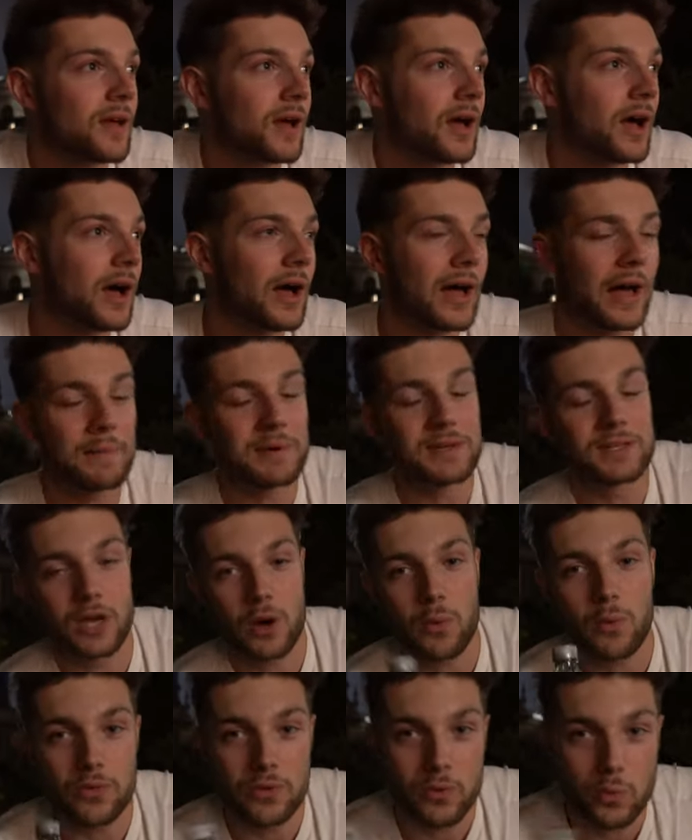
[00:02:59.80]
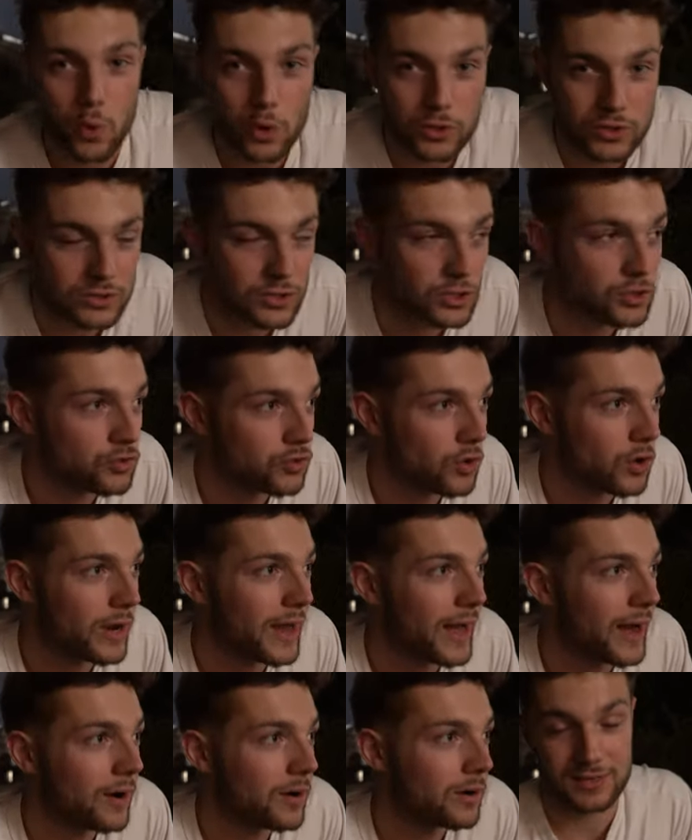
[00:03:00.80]
uh, and we don't want the water to dry
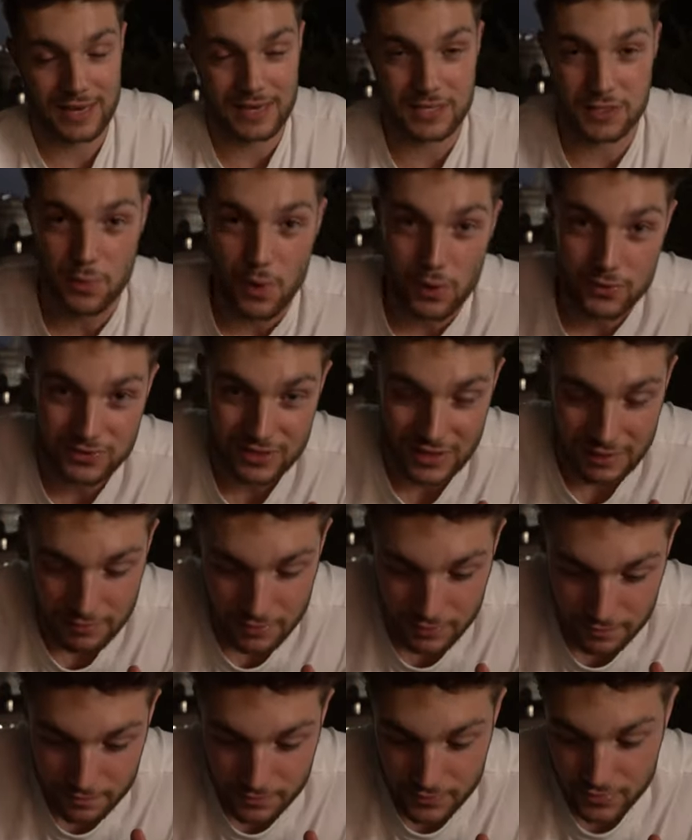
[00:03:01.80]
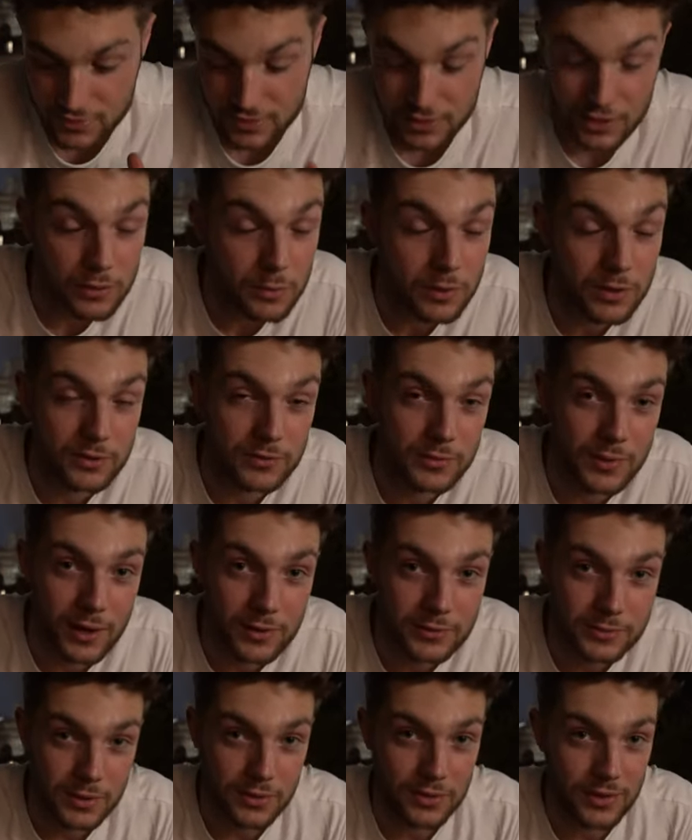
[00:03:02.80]
out. It takes a while to set up the, the, steel wool as
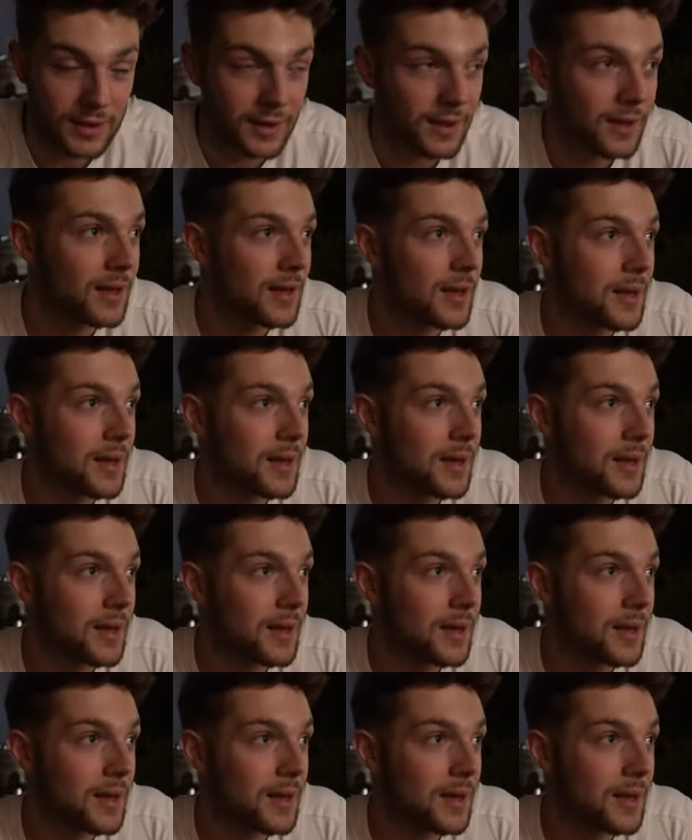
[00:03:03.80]
well, so I think